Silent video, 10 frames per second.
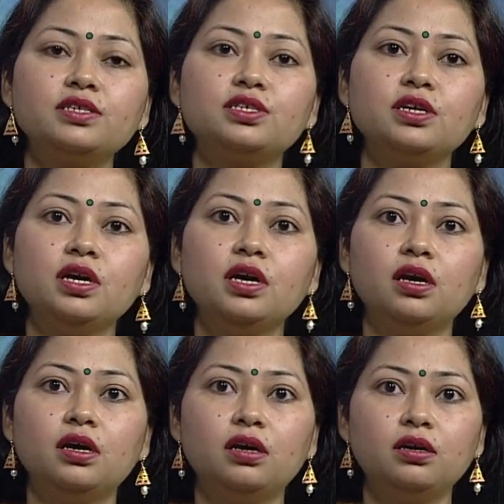it
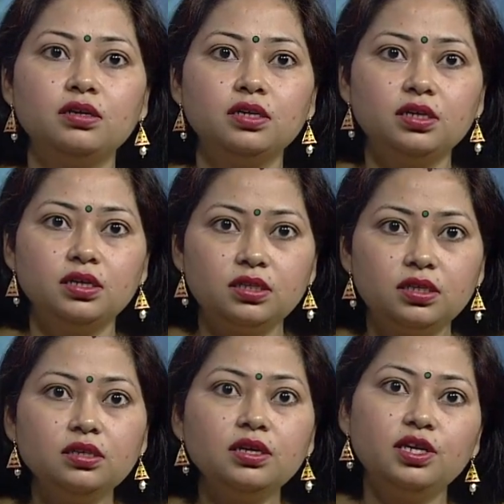uh,
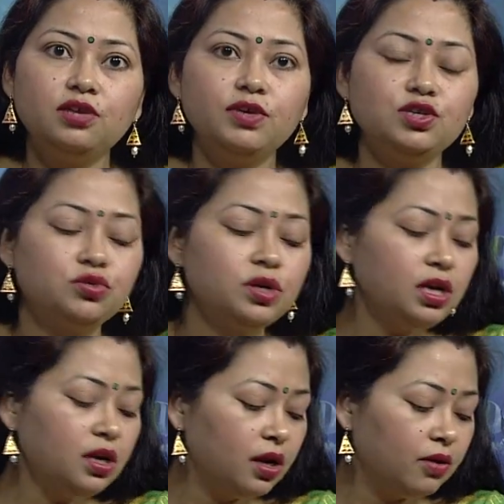the individual
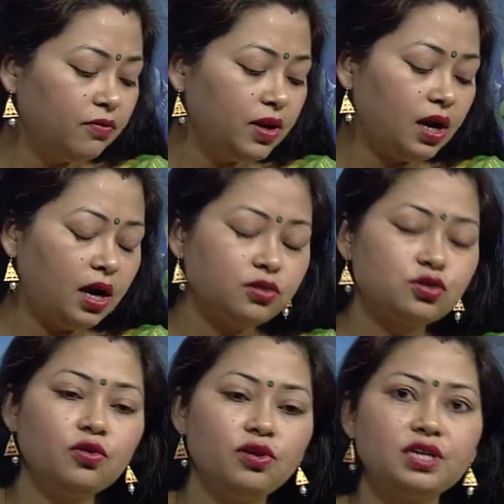we are.
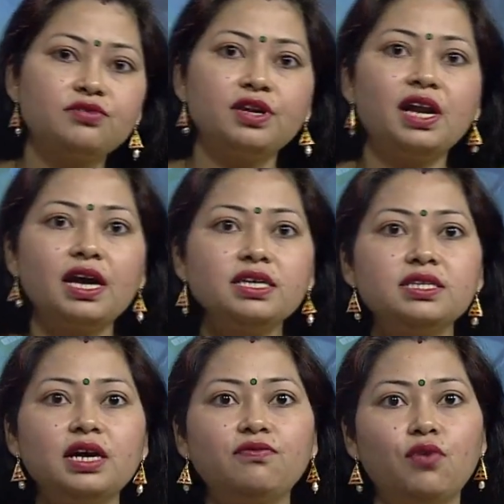So, it relies
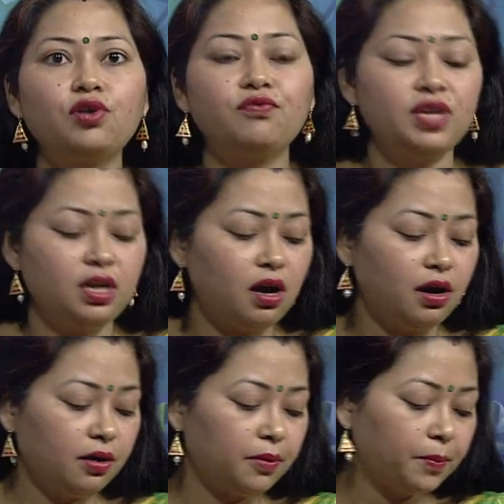that what we
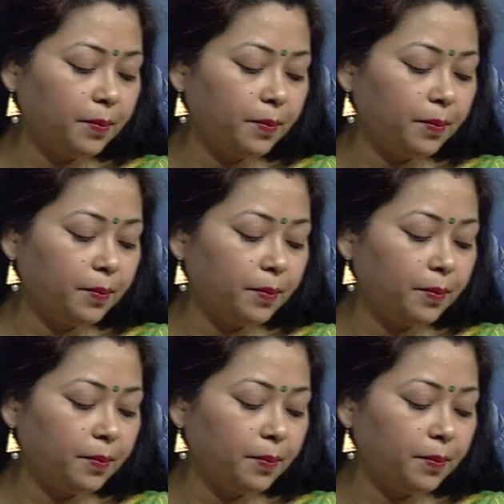are.